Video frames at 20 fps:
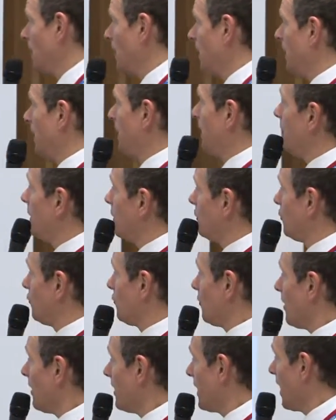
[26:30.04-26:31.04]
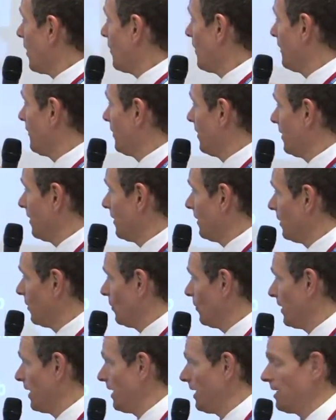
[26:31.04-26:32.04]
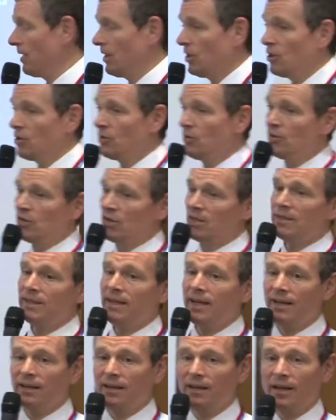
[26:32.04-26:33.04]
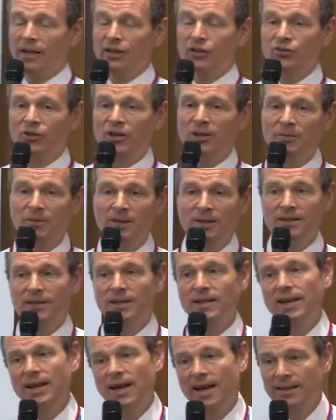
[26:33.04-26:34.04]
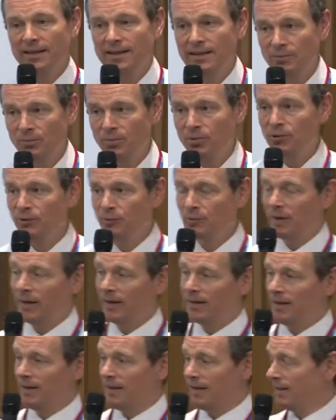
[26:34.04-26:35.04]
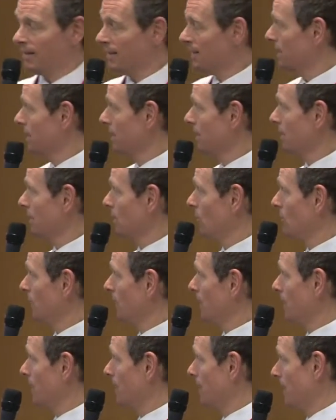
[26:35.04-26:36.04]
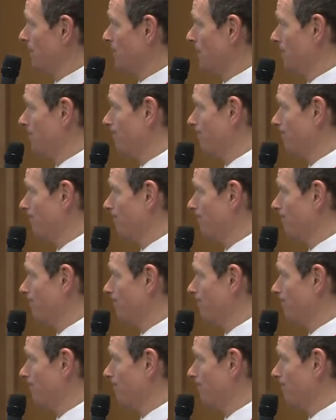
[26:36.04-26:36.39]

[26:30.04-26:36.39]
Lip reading: The drug, however, that we use as second-line treatment and is approved by NICE is sunitinib.